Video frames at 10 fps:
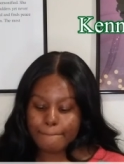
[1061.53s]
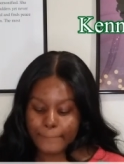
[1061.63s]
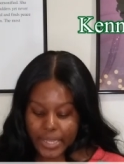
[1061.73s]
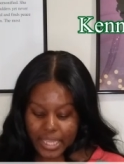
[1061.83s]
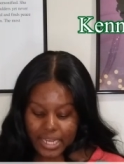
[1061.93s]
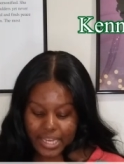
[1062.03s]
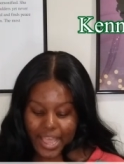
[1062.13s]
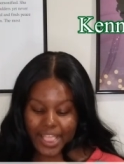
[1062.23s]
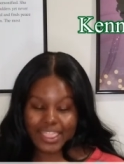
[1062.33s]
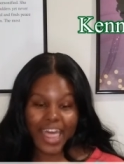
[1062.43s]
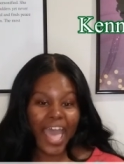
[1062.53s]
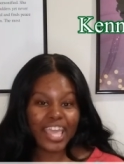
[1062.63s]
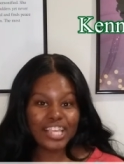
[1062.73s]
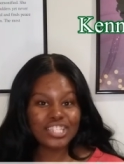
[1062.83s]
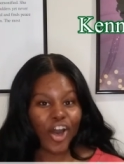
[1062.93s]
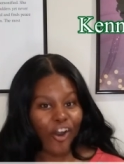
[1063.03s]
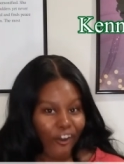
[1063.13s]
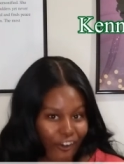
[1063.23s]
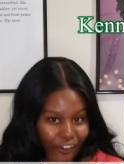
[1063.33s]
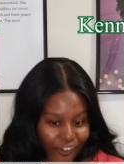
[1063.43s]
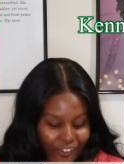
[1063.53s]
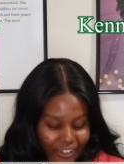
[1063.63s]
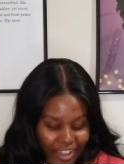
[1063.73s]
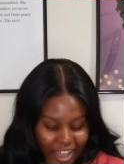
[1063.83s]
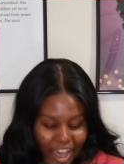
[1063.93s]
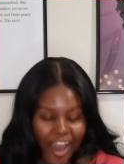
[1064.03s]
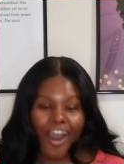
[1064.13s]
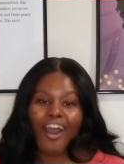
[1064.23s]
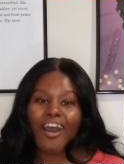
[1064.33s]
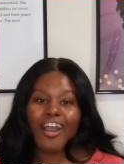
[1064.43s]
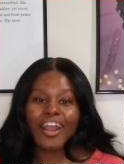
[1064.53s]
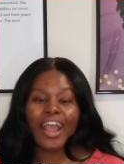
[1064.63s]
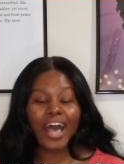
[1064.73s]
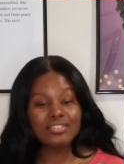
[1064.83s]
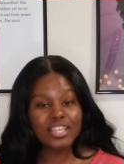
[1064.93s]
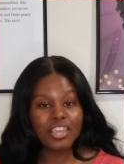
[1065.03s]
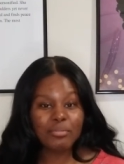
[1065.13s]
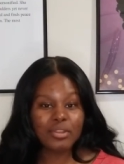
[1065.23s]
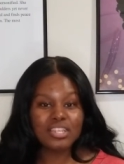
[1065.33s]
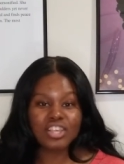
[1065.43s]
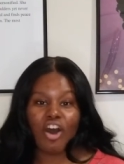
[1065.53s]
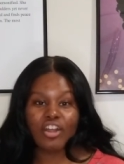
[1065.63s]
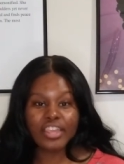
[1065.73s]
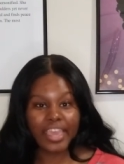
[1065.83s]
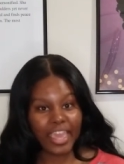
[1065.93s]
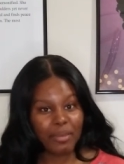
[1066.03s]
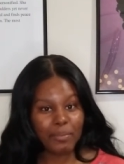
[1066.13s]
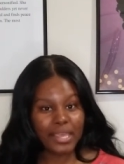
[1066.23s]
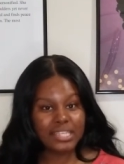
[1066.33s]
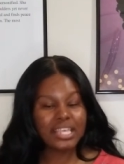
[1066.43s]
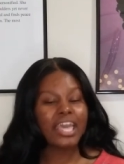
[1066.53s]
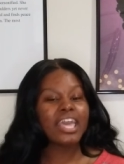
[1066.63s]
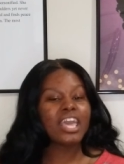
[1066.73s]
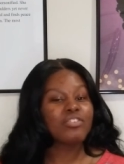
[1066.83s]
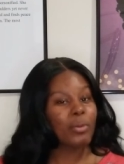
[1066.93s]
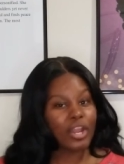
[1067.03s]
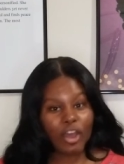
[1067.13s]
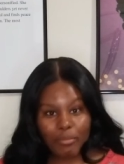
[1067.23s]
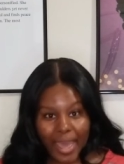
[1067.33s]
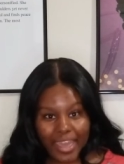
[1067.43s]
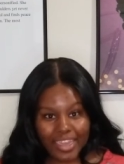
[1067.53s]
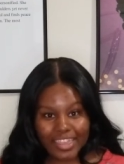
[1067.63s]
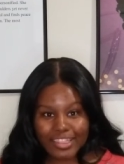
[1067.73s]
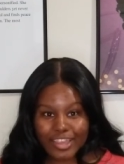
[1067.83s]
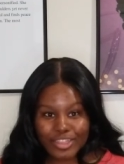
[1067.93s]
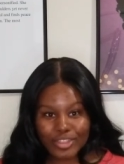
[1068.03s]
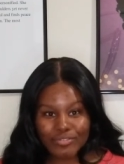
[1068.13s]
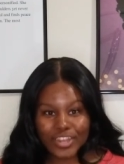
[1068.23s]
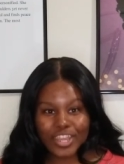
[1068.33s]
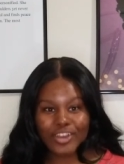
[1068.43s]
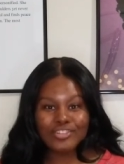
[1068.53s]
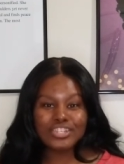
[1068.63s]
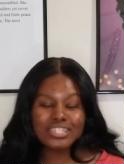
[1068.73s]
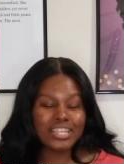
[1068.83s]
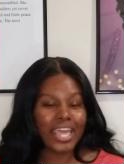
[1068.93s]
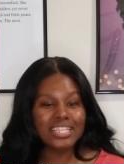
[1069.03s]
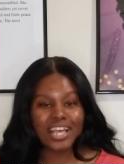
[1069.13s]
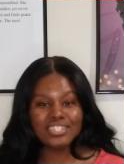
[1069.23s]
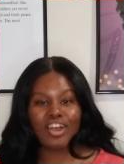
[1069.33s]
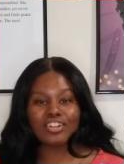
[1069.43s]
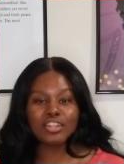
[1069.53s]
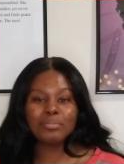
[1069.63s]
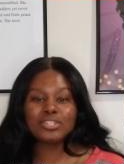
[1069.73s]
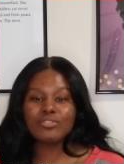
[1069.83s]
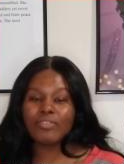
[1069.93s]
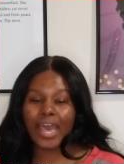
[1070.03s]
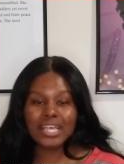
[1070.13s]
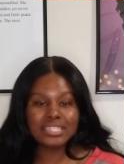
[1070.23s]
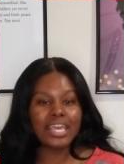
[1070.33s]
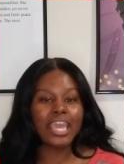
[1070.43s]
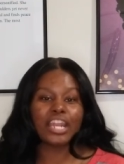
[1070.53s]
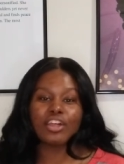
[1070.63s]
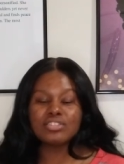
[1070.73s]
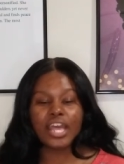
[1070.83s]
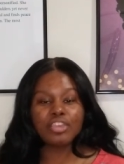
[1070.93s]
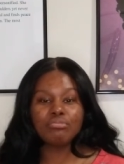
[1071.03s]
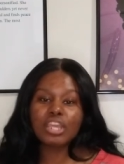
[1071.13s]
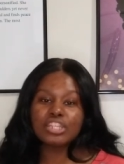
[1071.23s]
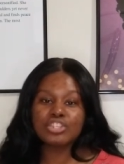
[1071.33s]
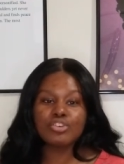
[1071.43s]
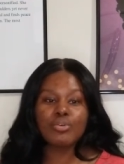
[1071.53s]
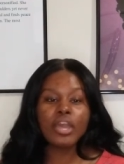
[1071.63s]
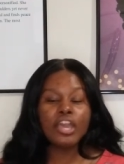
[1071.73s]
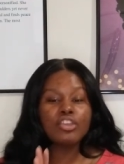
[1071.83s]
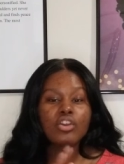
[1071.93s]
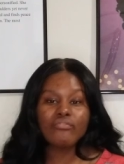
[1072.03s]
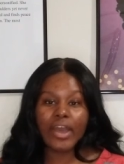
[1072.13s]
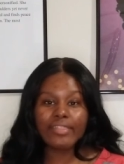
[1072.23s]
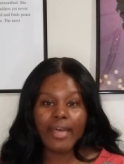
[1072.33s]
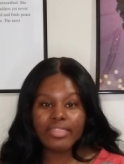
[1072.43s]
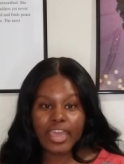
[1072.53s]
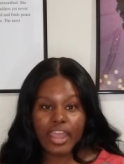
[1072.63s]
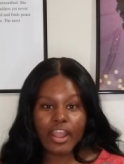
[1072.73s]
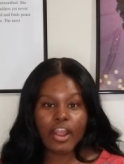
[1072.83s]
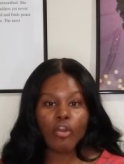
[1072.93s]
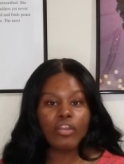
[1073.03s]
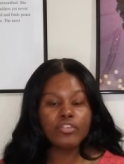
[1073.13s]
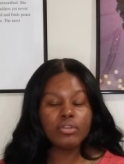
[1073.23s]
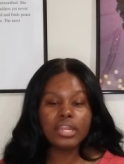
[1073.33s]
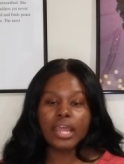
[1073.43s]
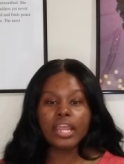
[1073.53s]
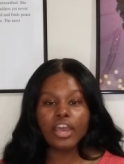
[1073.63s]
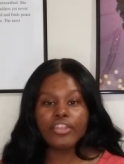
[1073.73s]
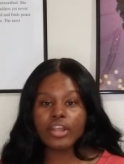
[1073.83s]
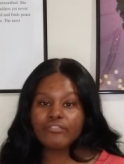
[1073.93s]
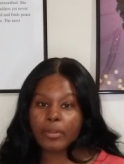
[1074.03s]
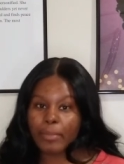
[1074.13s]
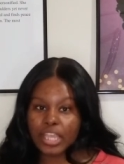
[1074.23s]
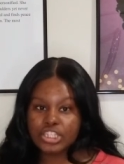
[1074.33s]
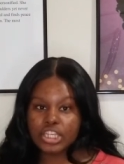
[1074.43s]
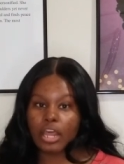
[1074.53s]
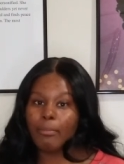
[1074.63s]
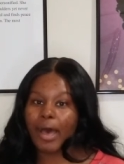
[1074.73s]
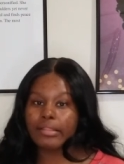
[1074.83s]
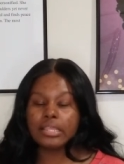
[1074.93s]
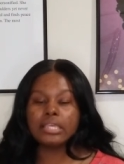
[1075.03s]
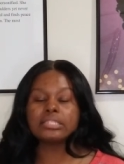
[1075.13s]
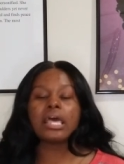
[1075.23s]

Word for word: But that is all our housing communities on campus if you want to go back and look through the video, just in case I talked a little bit too fast, taking notes that you need to, you can find that there. Or if you need any other information about this,